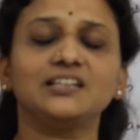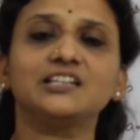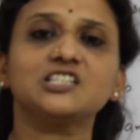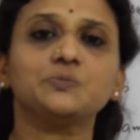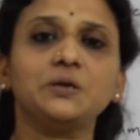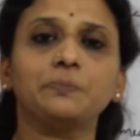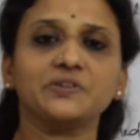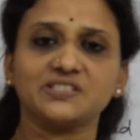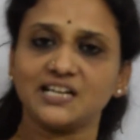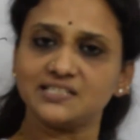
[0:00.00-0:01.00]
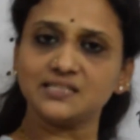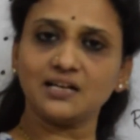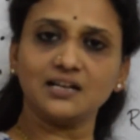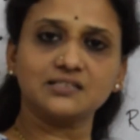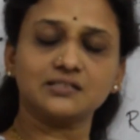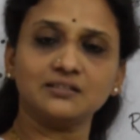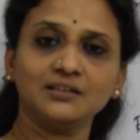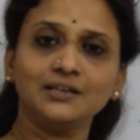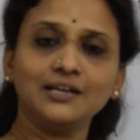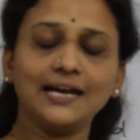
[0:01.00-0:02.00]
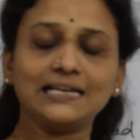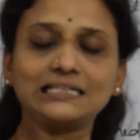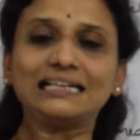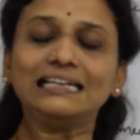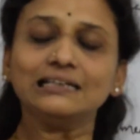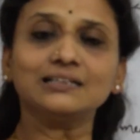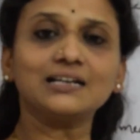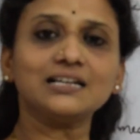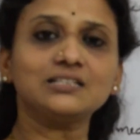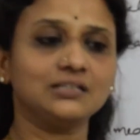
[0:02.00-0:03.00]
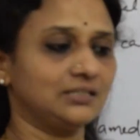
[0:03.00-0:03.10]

let us be precise in the answer and clear cut